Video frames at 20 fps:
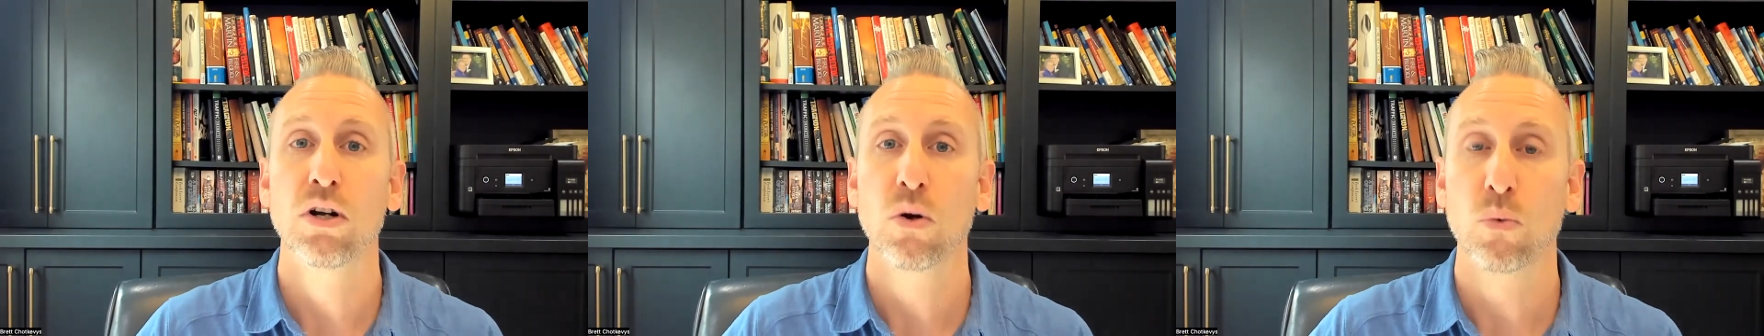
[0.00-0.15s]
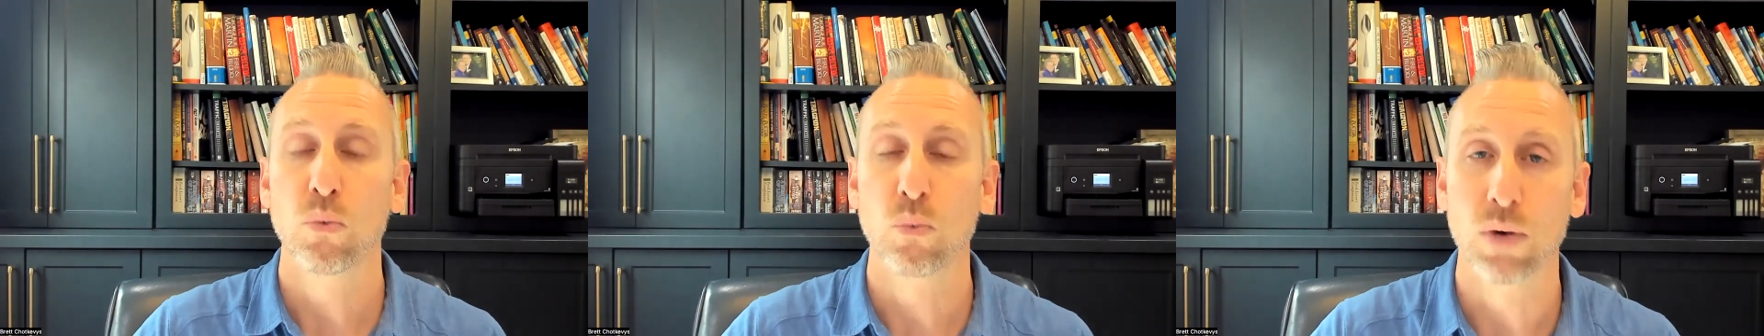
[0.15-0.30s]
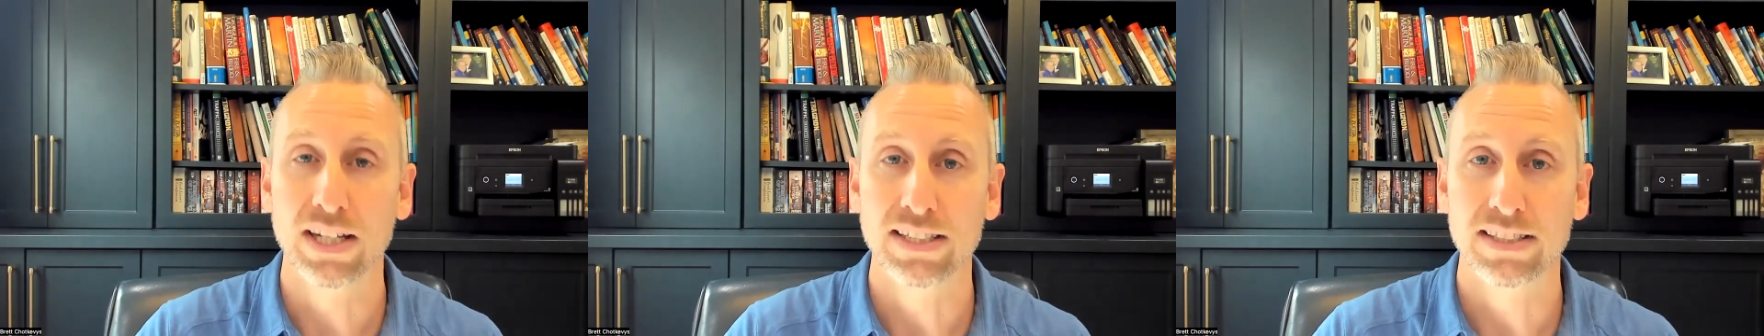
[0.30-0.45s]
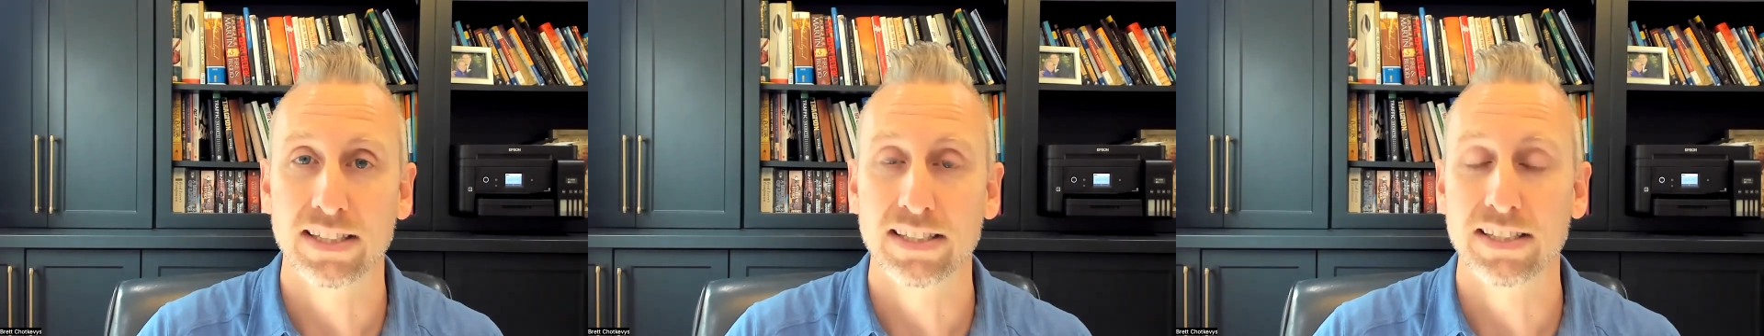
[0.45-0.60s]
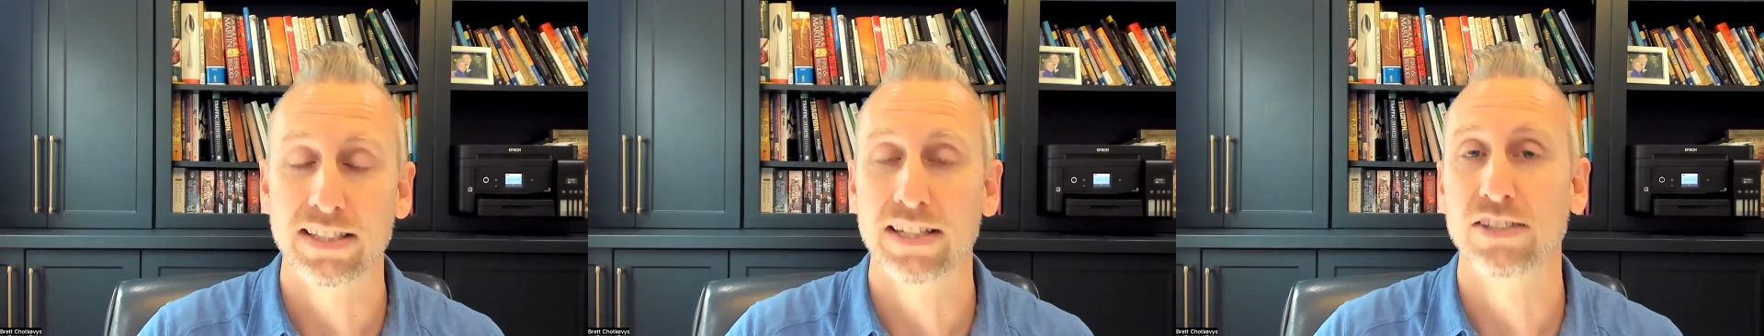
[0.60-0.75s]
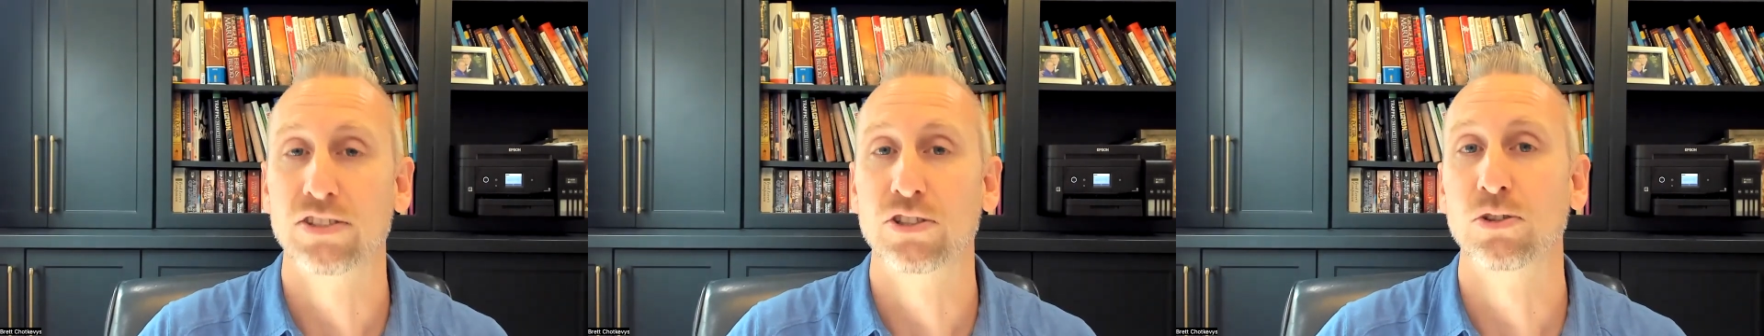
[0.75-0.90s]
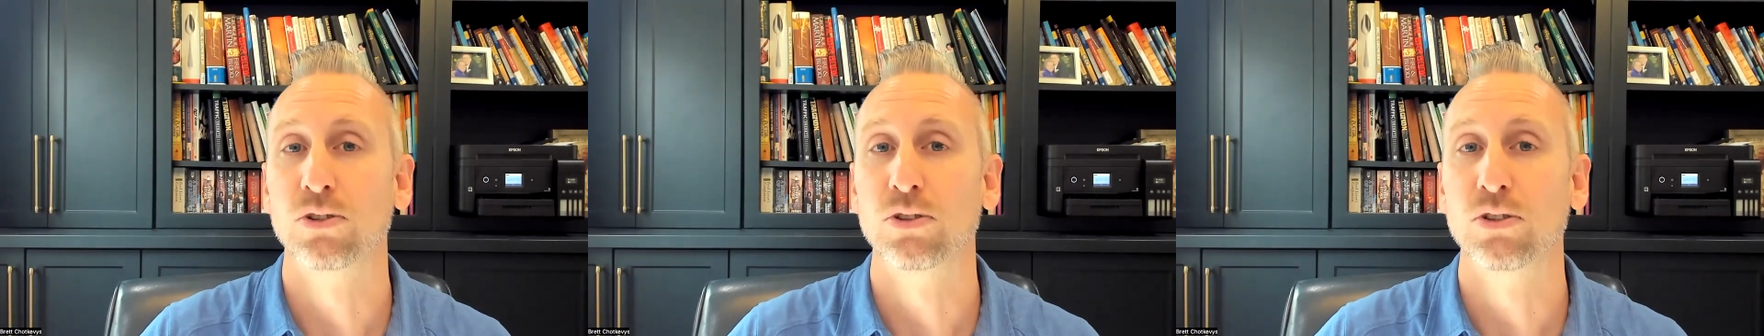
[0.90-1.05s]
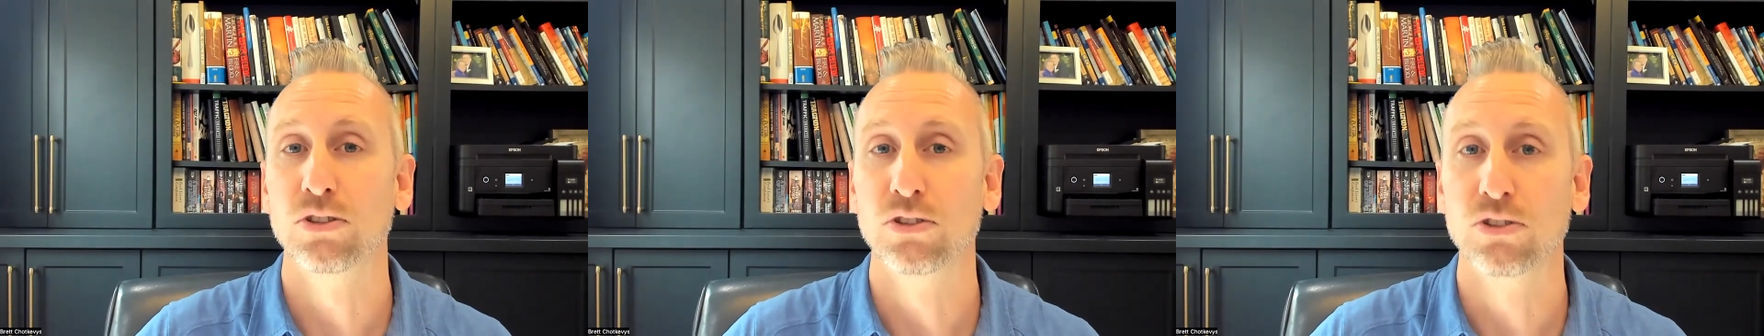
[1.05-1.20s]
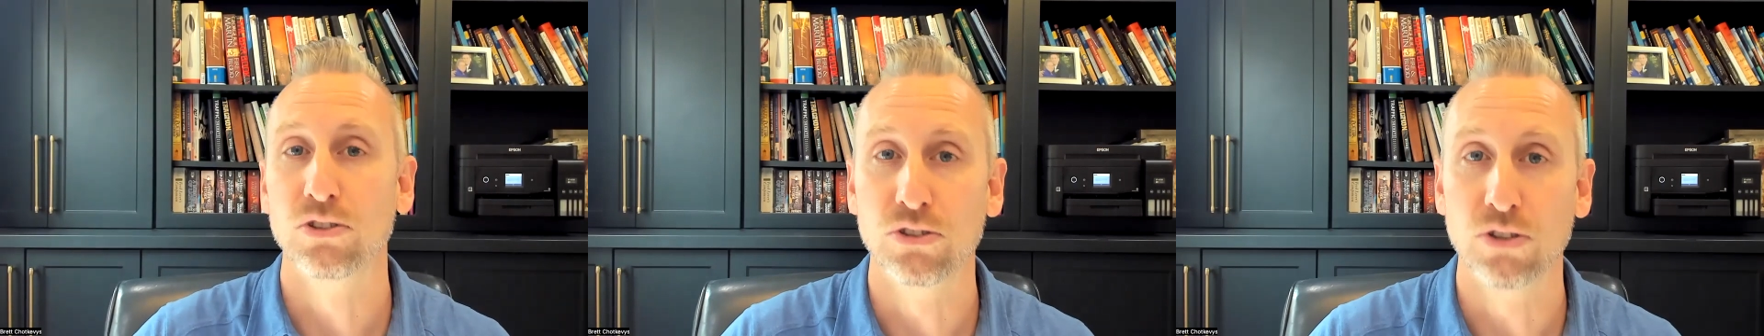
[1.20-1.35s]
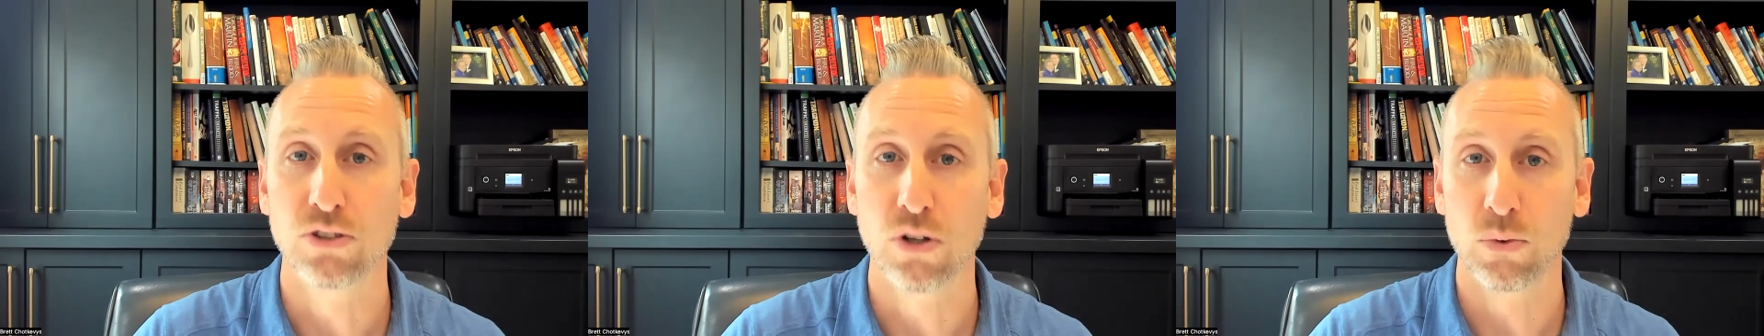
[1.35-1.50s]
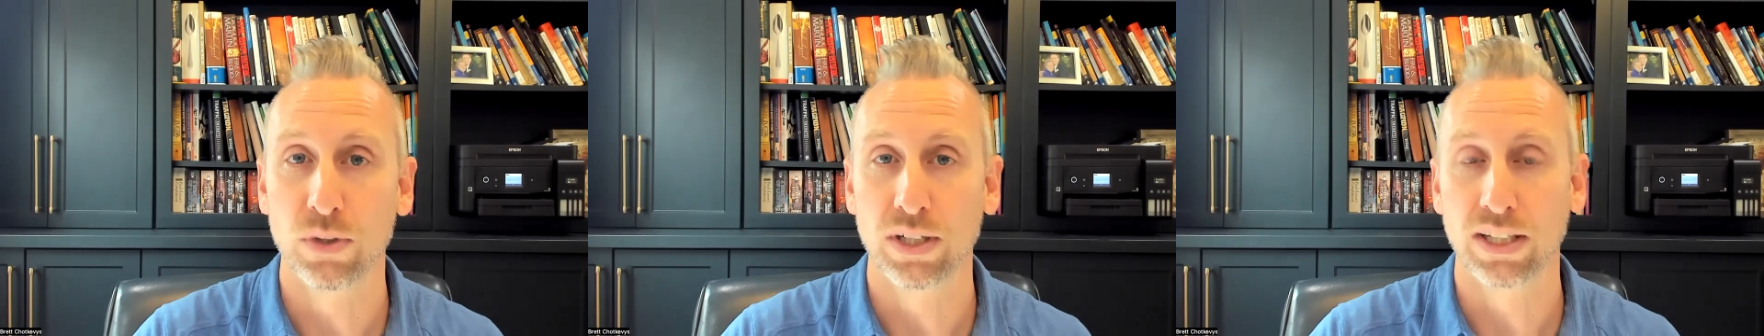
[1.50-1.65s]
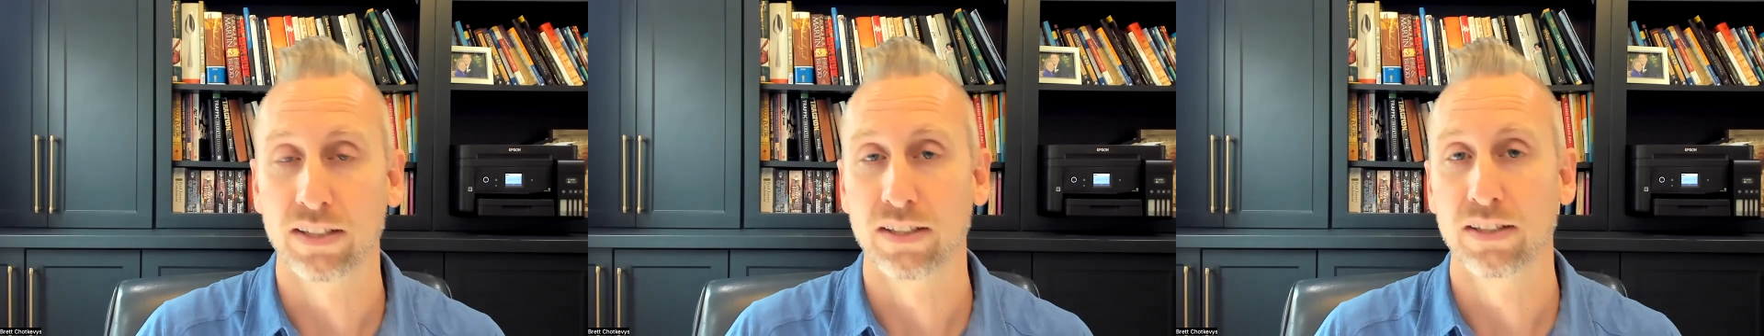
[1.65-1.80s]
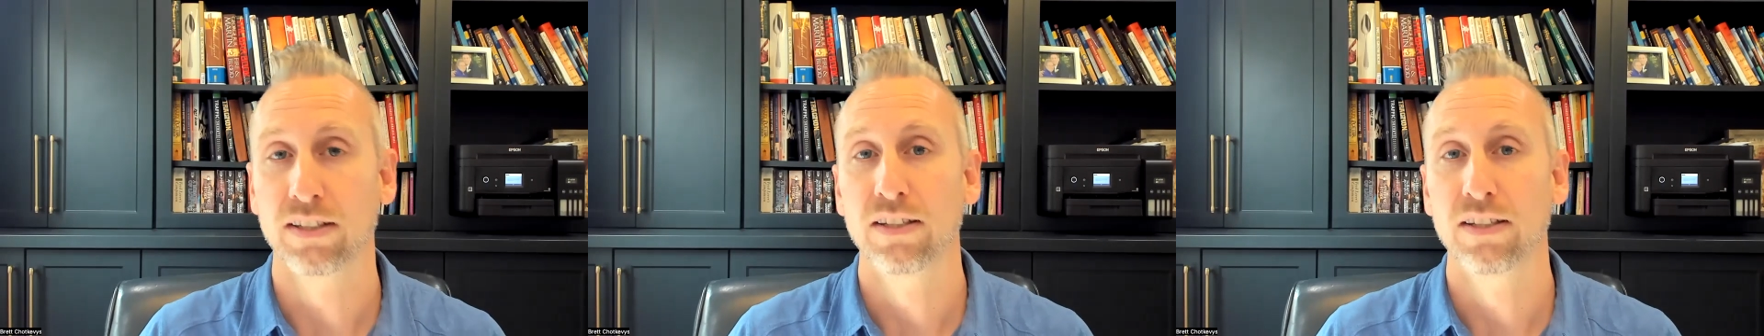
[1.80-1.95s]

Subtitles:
residential zoning.